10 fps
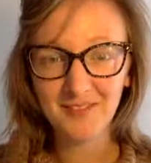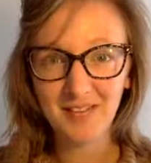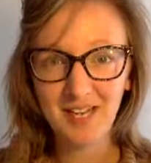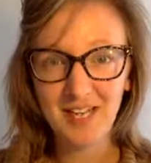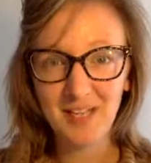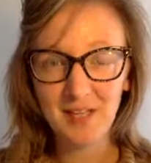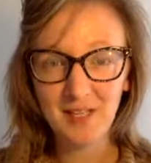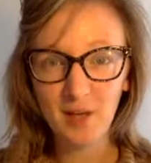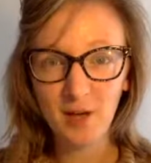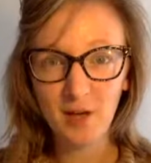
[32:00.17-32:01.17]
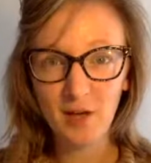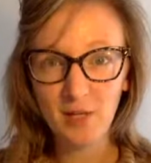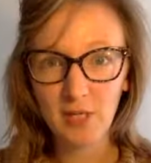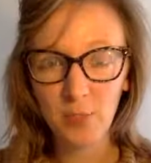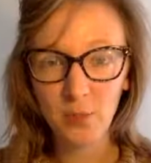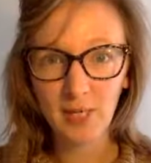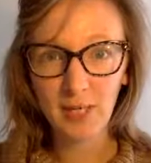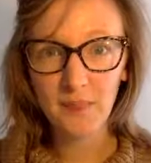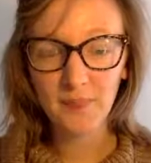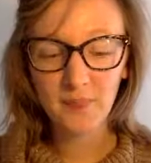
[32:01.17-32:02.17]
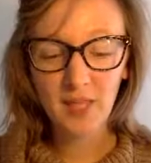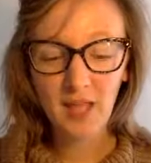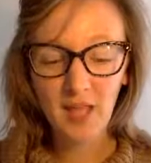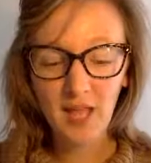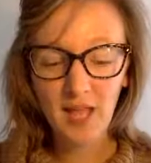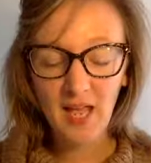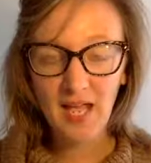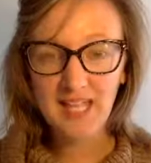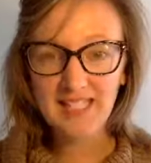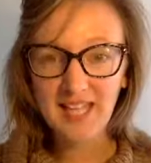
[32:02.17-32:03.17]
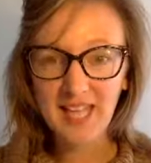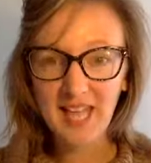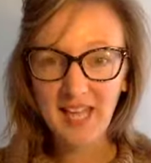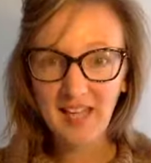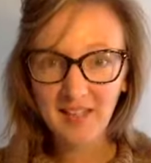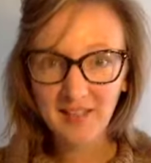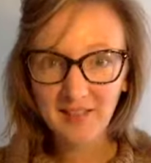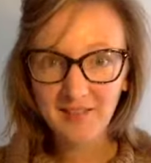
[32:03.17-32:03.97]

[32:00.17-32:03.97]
right? Your little girl or little boy. And say, hey,